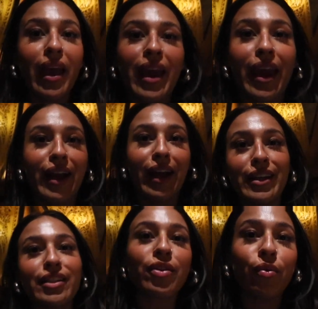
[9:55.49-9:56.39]
Hey
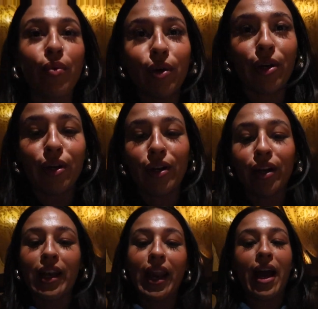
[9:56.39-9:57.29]
guys, we're
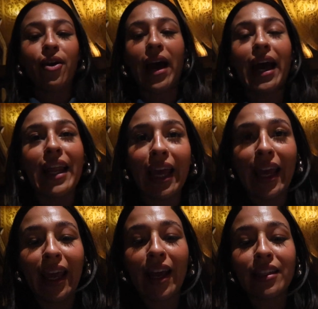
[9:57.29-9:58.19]
now at
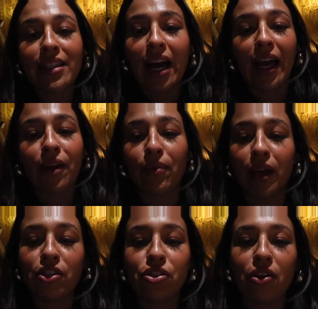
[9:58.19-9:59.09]
a Thai
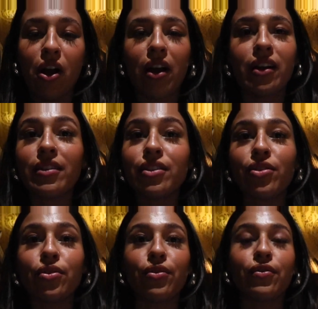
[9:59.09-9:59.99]
restaurant
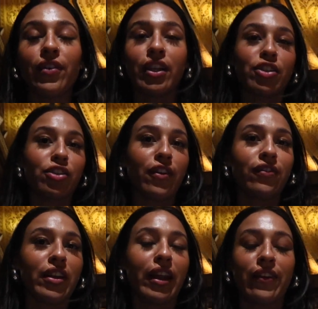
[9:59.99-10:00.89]
to finish
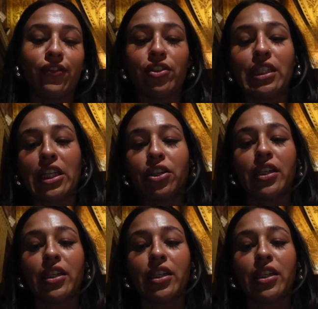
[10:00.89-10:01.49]
off the night for dinner.